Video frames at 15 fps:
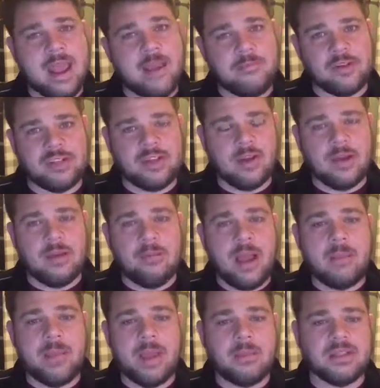adversary might
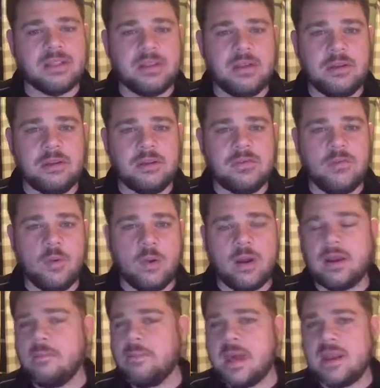be able to use for a
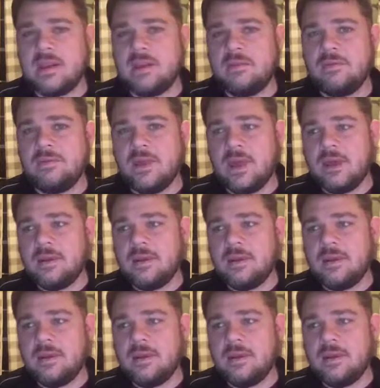competitive